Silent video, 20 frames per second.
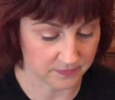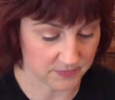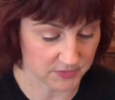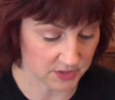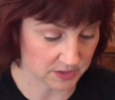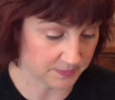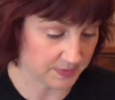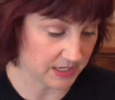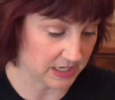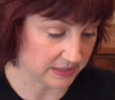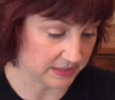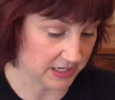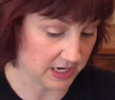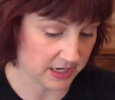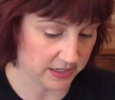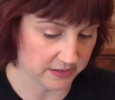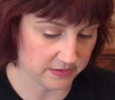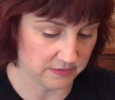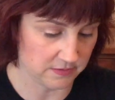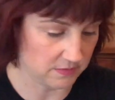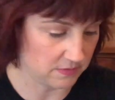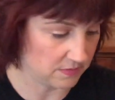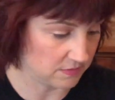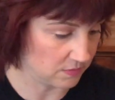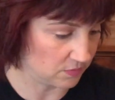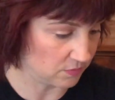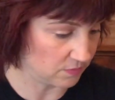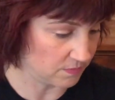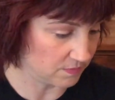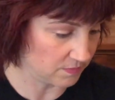just because I
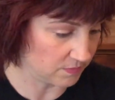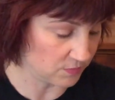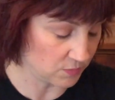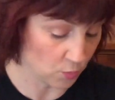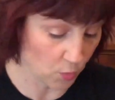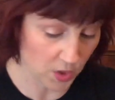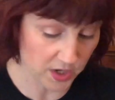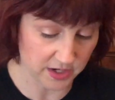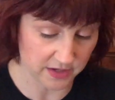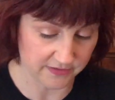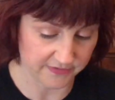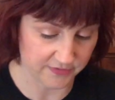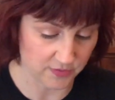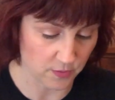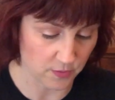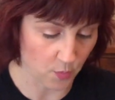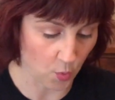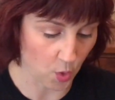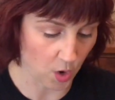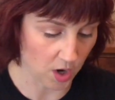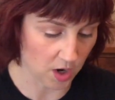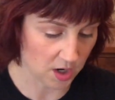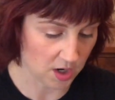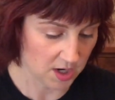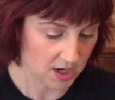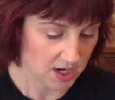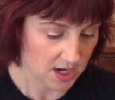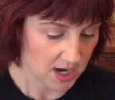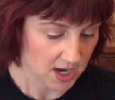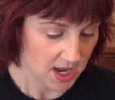wanted a few more,
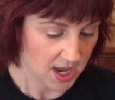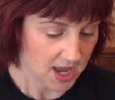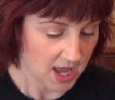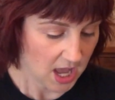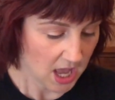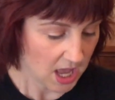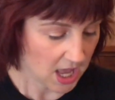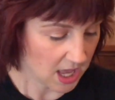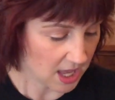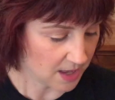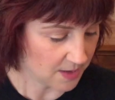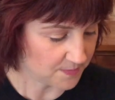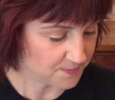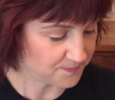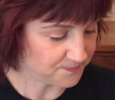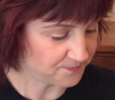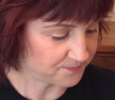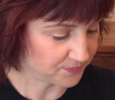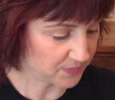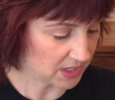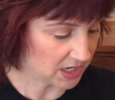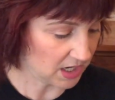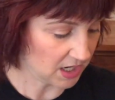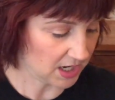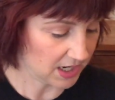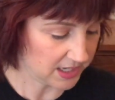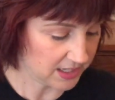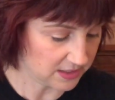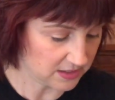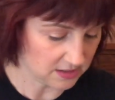and
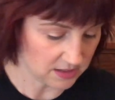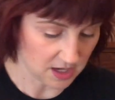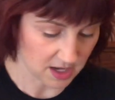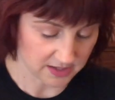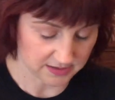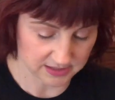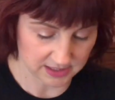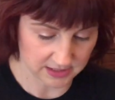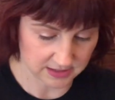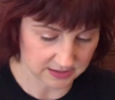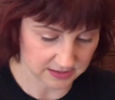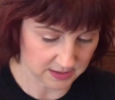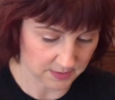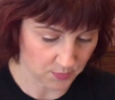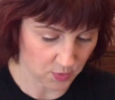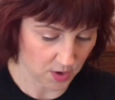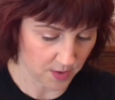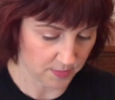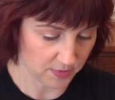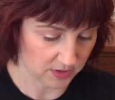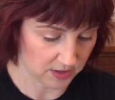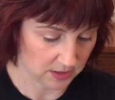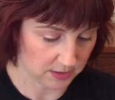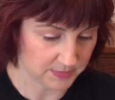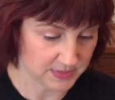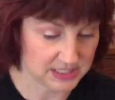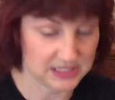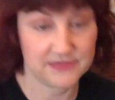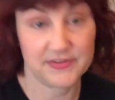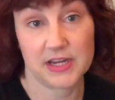I did not set this up properly. Let me
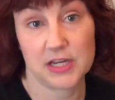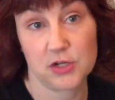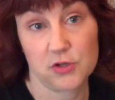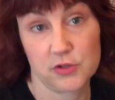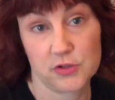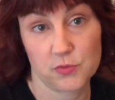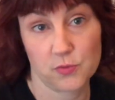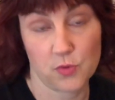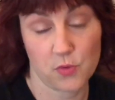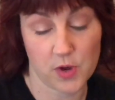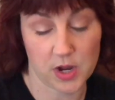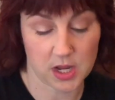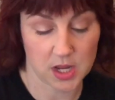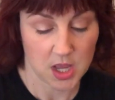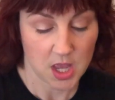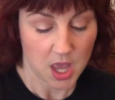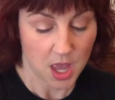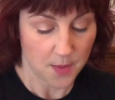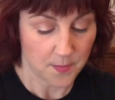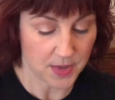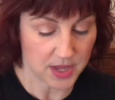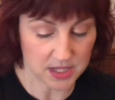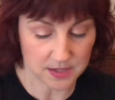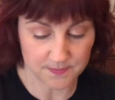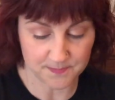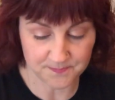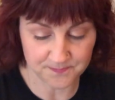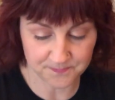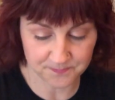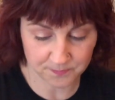see if I can do this real quick. But
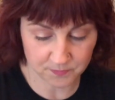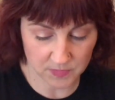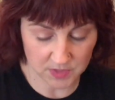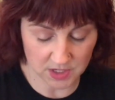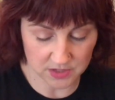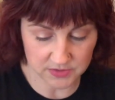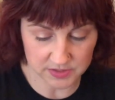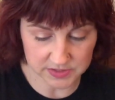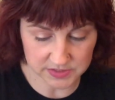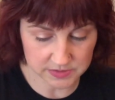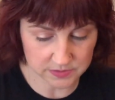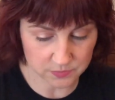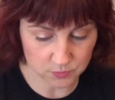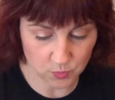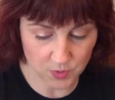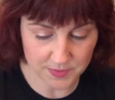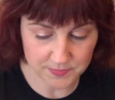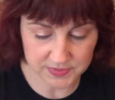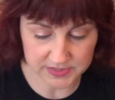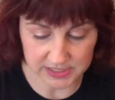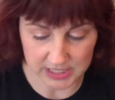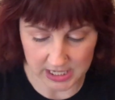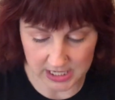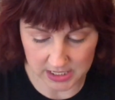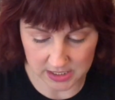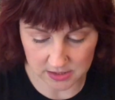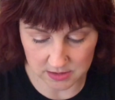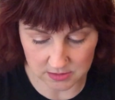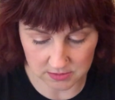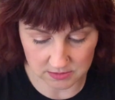this
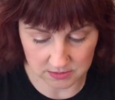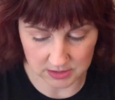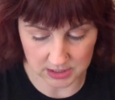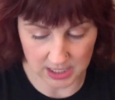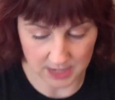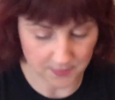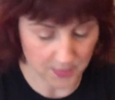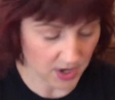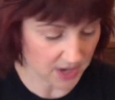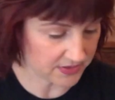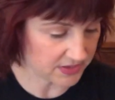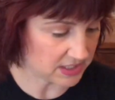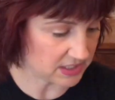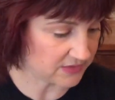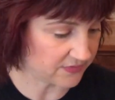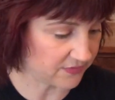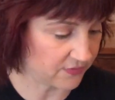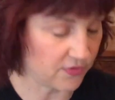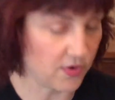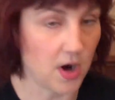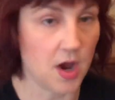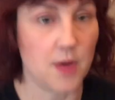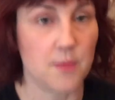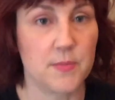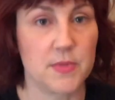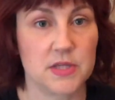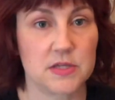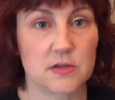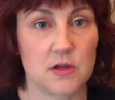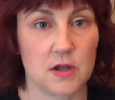website that I bought these from,
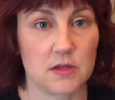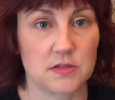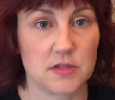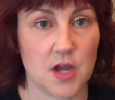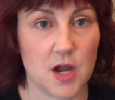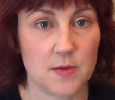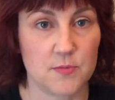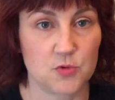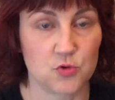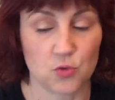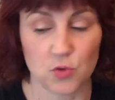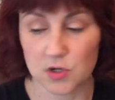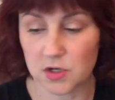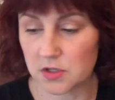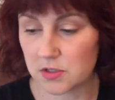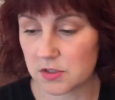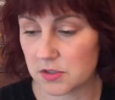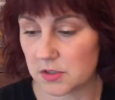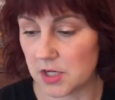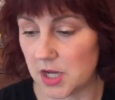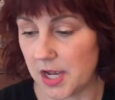it's called Top Drawer.